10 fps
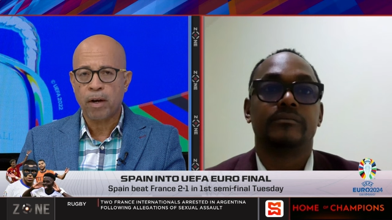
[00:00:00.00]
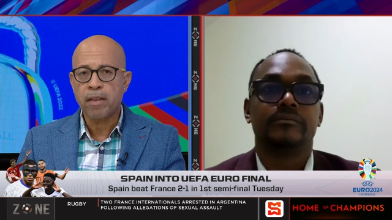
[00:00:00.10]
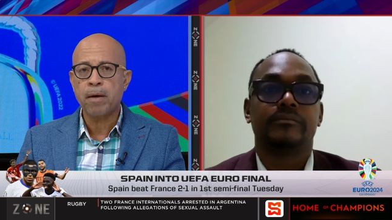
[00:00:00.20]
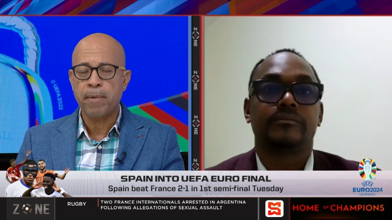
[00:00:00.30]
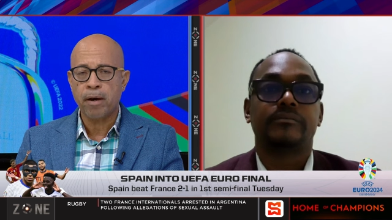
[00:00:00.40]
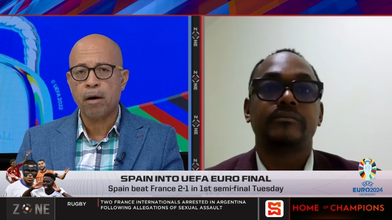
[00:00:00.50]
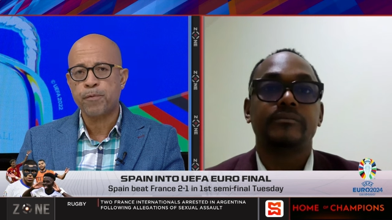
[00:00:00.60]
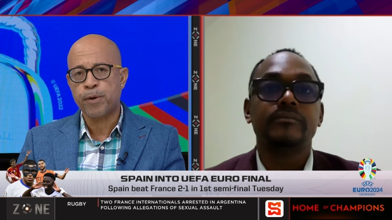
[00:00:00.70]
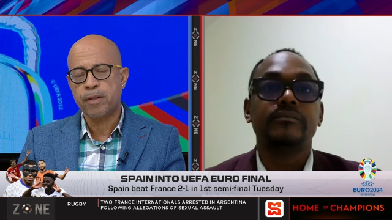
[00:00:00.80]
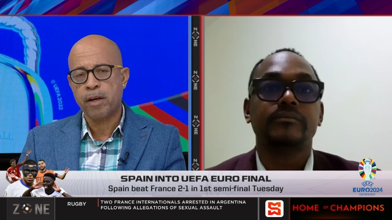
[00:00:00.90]
Speaker 1: what they may
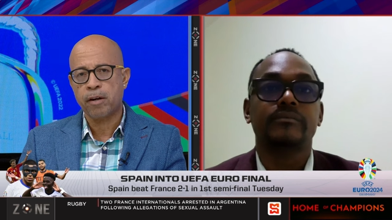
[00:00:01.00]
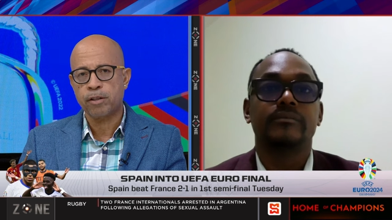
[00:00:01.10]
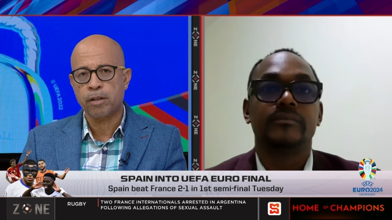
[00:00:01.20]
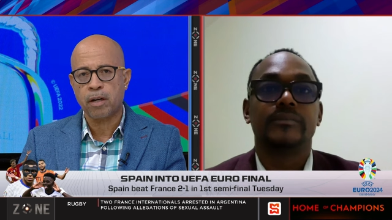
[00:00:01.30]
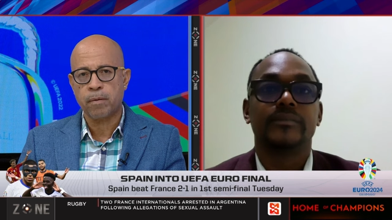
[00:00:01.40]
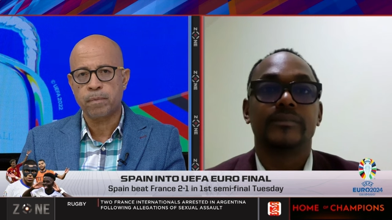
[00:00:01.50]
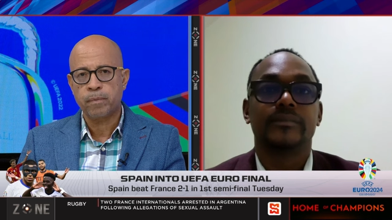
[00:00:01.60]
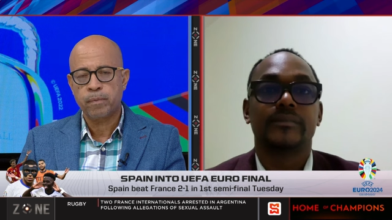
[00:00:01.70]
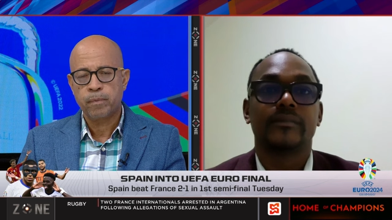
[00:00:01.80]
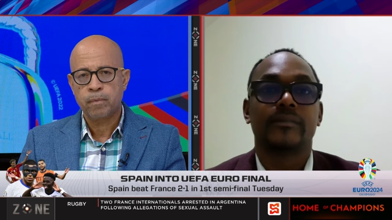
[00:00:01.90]
offer in the years to come.
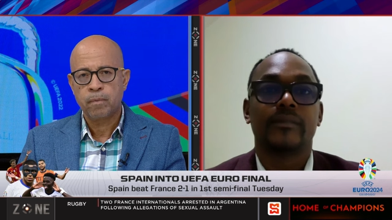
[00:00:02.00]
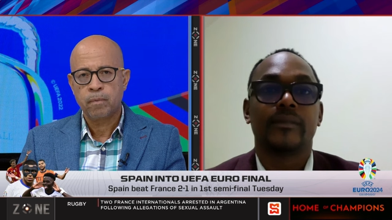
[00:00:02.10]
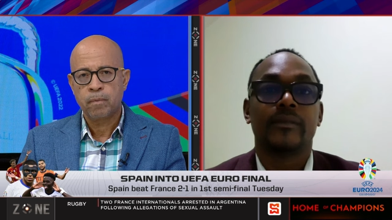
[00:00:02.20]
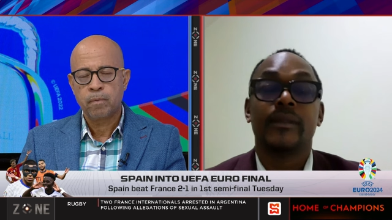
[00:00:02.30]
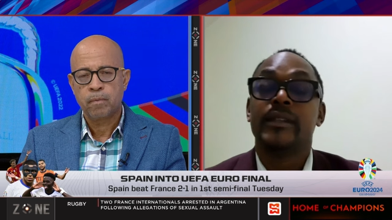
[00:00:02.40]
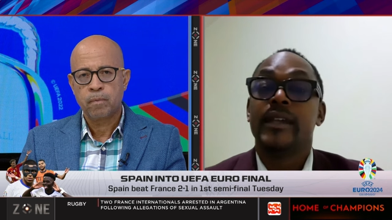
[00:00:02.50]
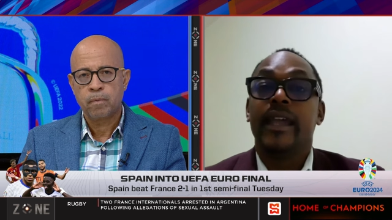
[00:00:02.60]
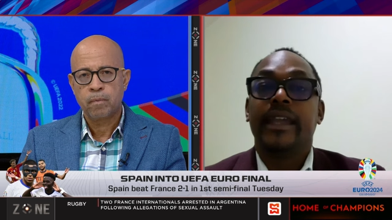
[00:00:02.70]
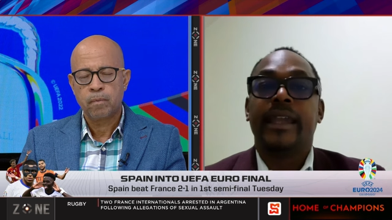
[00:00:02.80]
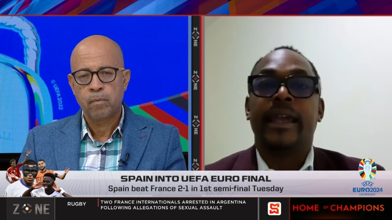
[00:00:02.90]

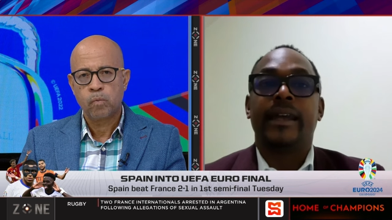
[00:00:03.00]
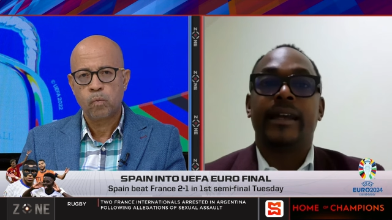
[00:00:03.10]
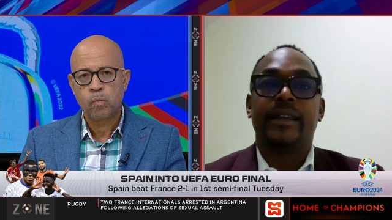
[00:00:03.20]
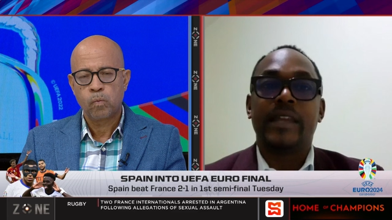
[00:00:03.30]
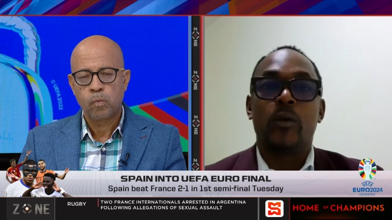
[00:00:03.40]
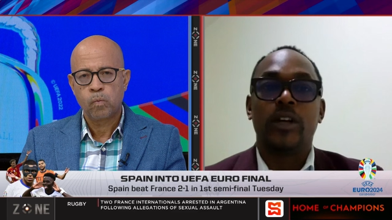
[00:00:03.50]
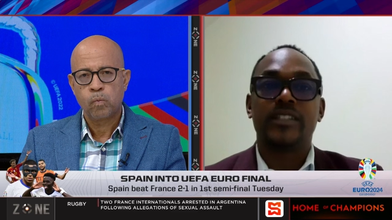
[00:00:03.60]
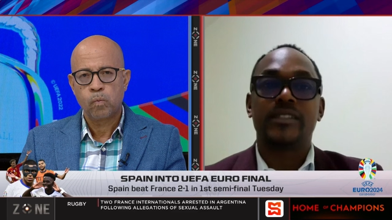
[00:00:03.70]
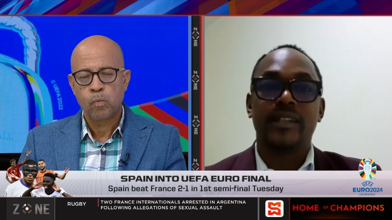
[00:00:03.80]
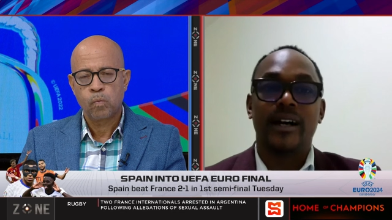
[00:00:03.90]
Speaker 2: Yeah, and I think
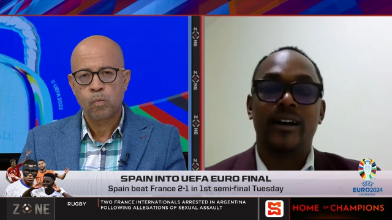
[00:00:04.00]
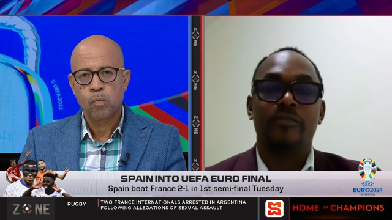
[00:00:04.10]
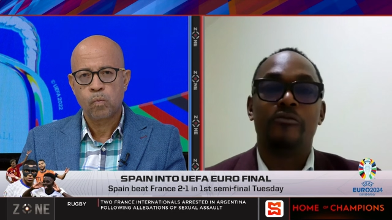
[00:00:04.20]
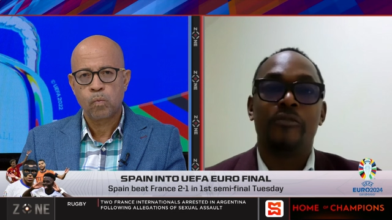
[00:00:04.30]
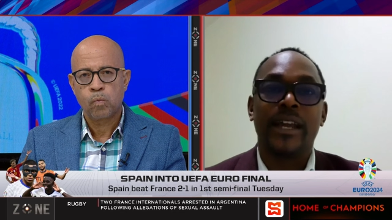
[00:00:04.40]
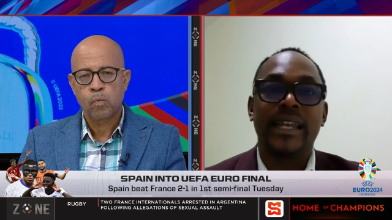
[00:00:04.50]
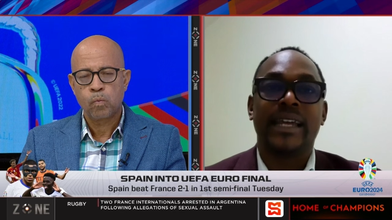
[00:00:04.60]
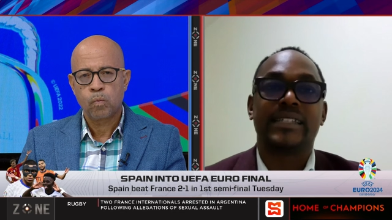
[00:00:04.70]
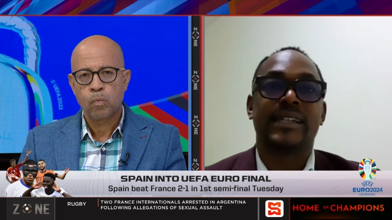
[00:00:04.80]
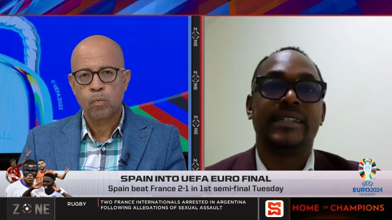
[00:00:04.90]
what's uh,
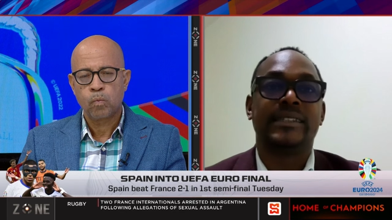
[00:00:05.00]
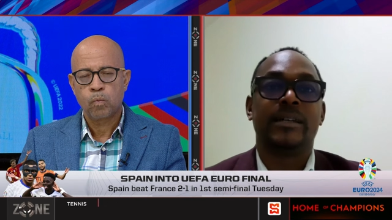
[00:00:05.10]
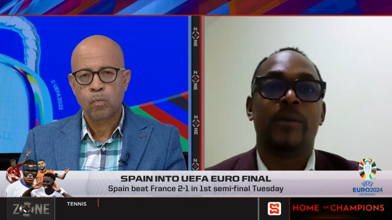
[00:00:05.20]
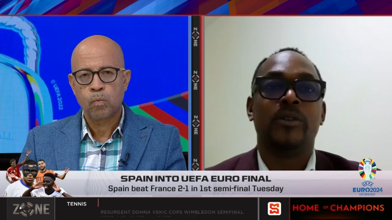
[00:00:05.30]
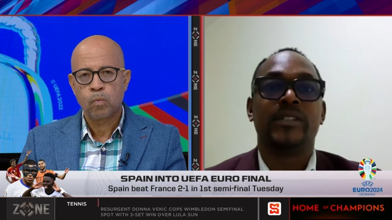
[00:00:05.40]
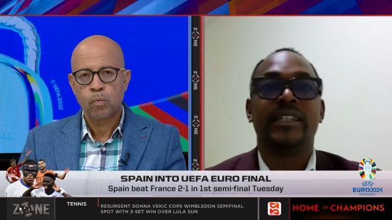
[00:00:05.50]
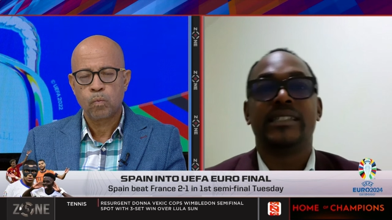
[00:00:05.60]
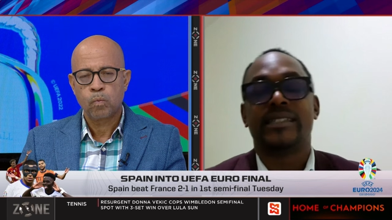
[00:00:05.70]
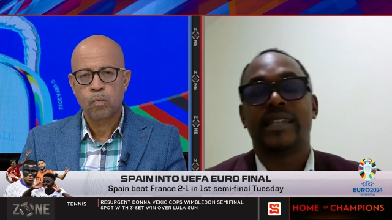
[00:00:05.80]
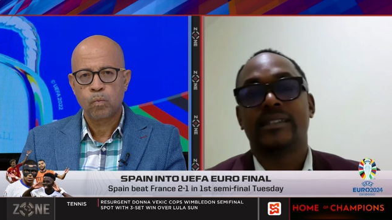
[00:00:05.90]
really exciting about it
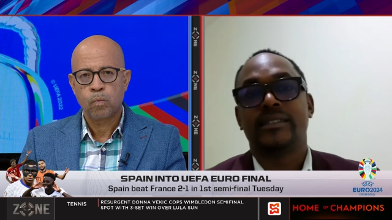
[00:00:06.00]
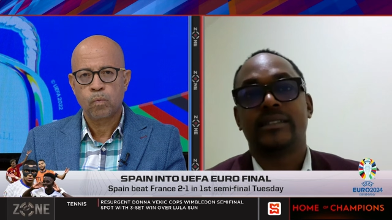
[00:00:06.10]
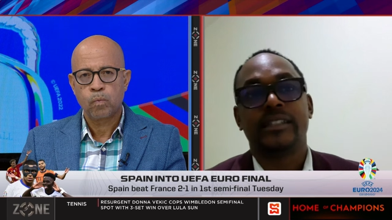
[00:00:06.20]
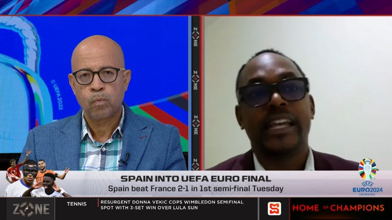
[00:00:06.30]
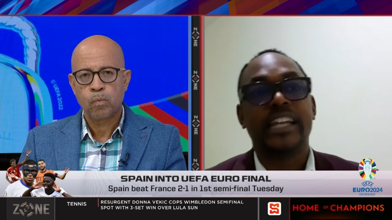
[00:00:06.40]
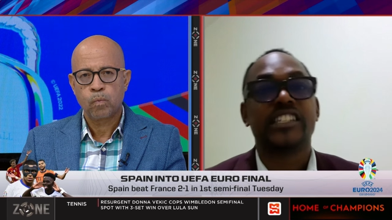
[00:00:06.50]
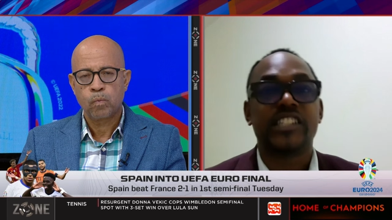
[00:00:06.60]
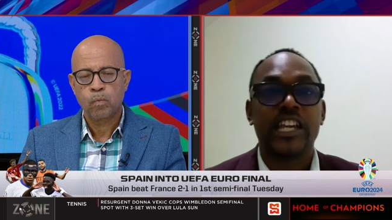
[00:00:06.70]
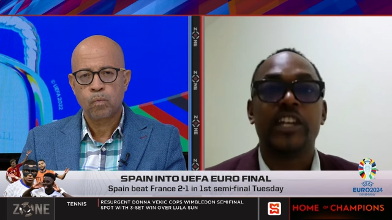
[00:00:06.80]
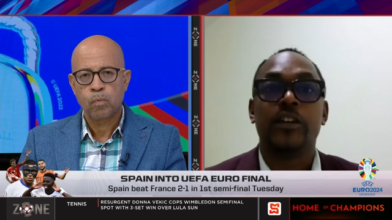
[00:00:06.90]
is that uh, they're
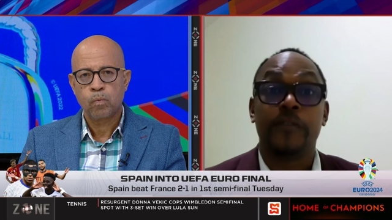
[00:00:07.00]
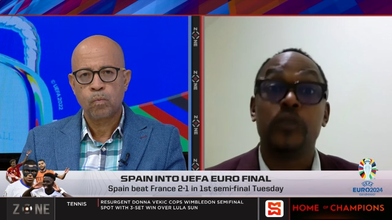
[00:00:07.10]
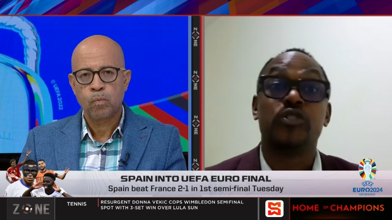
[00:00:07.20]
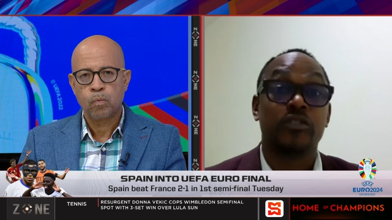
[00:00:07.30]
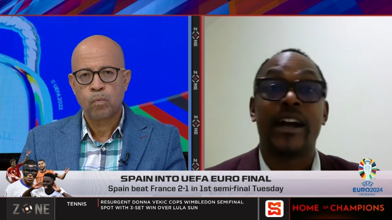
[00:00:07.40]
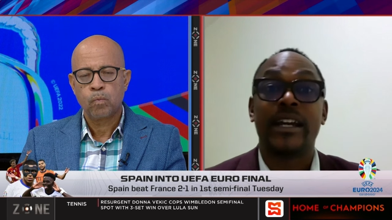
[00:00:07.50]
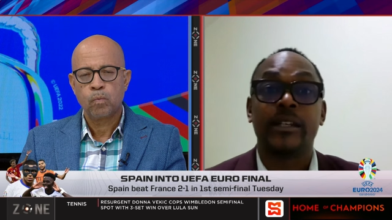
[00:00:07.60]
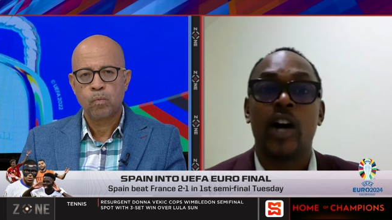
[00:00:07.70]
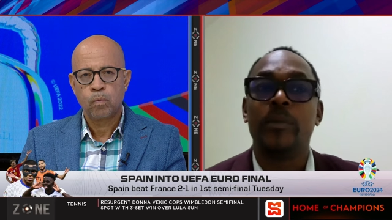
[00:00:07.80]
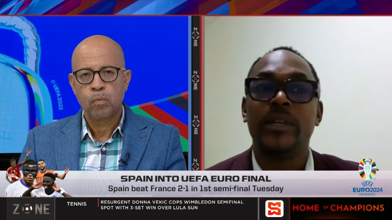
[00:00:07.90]
seeing the future
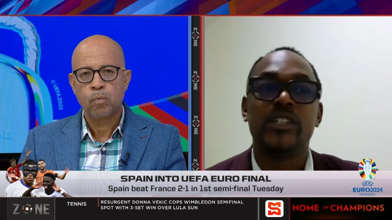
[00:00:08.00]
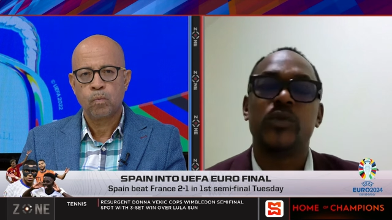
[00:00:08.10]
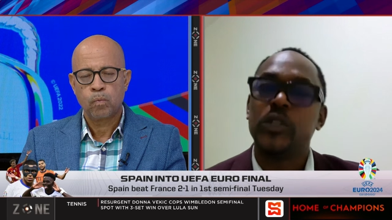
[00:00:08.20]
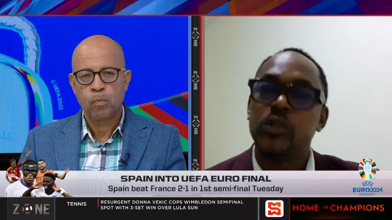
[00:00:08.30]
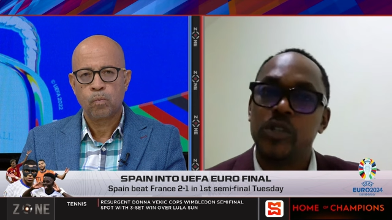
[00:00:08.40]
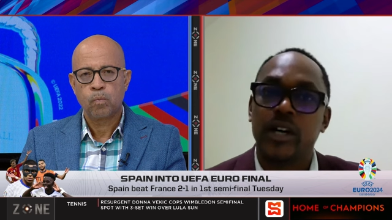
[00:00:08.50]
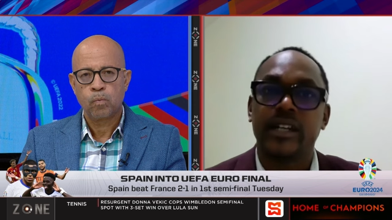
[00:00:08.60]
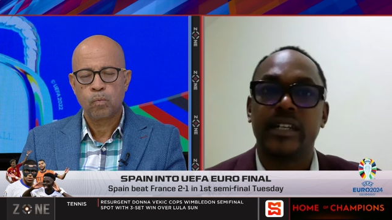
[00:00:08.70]
right now because when you look at